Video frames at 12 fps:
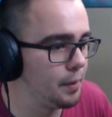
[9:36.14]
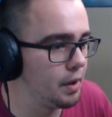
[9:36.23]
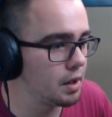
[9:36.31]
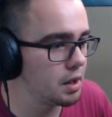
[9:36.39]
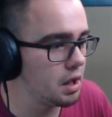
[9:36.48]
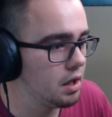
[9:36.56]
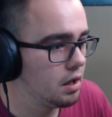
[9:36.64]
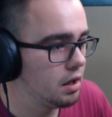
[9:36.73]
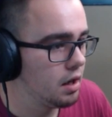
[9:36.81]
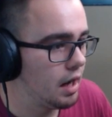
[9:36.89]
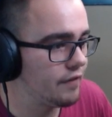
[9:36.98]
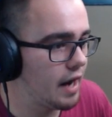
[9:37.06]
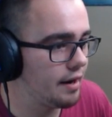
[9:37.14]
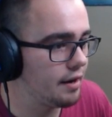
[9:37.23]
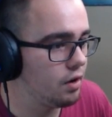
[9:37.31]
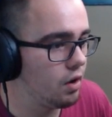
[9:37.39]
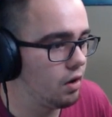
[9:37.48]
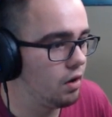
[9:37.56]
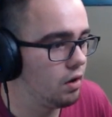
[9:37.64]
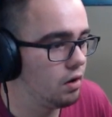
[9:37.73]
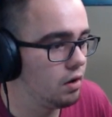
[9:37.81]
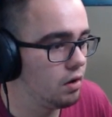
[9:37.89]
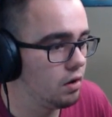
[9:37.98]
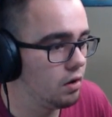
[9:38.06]
the book. I've got it all.
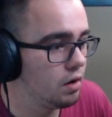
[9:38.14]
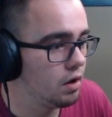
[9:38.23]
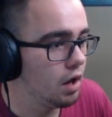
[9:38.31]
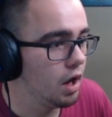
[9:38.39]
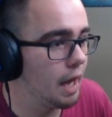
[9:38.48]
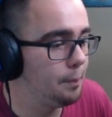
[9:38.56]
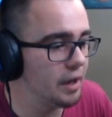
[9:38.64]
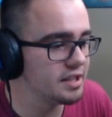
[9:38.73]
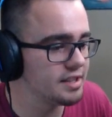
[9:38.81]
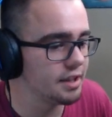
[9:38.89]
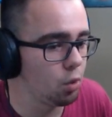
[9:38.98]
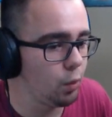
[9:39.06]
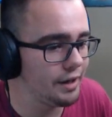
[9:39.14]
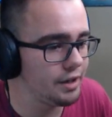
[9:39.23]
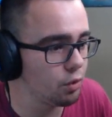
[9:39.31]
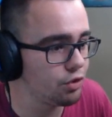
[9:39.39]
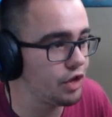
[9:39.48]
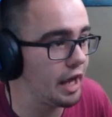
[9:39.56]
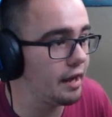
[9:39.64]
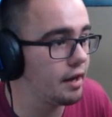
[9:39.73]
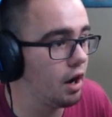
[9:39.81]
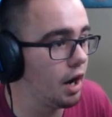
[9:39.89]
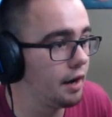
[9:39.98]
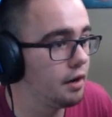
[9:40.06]
It busted the window. Thank
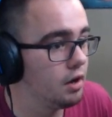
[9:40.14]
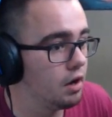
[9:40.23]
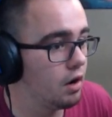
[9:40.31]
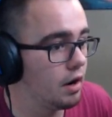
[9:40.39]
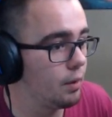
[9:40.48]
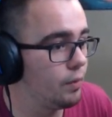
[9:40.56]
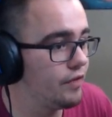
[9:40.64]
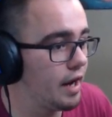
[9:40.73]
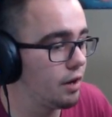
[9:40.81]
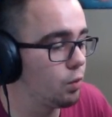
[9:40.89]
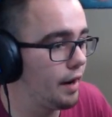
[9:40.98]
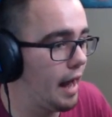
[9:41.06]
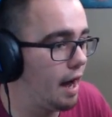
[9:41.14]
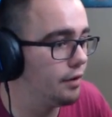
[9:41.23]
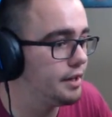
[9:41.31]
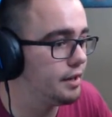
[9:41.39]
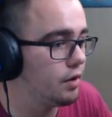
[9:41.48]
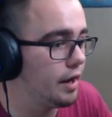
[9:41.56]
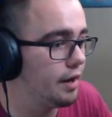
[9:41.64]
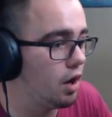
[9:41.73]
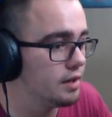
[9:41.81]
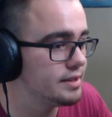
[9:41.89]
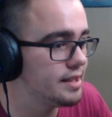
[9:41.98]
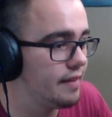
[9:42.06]
God. All right, we've got to run out here and
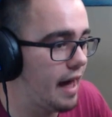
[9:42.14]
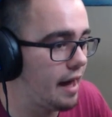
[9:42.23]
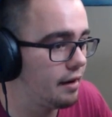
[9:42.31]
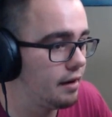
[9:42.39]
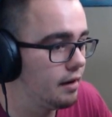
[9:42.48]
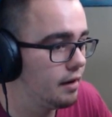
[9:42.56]
onto that.